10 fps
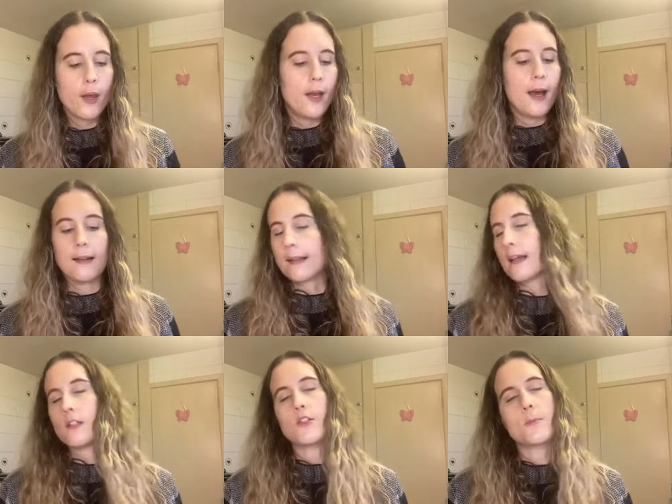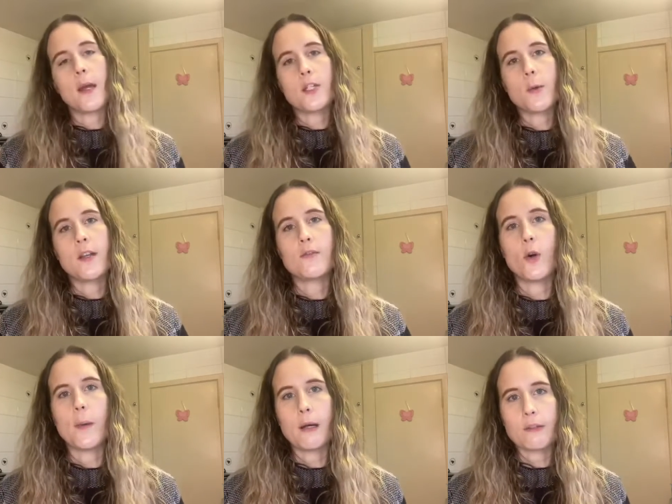and again you just pay
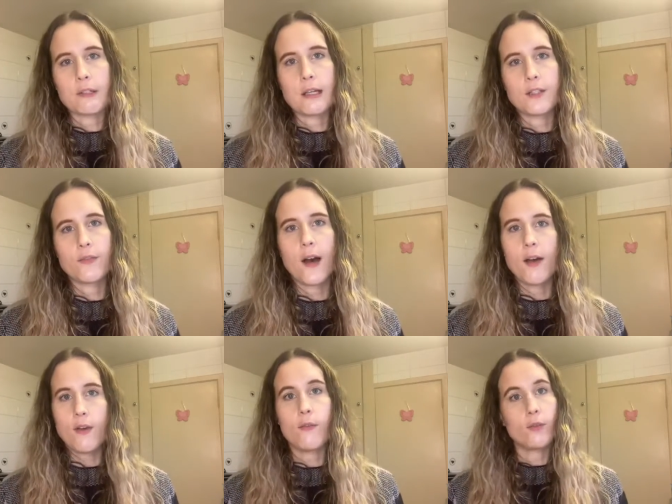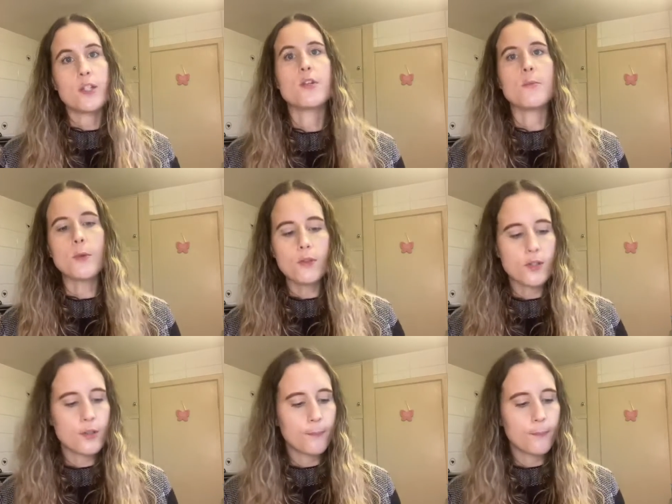£24.95 every 2 months.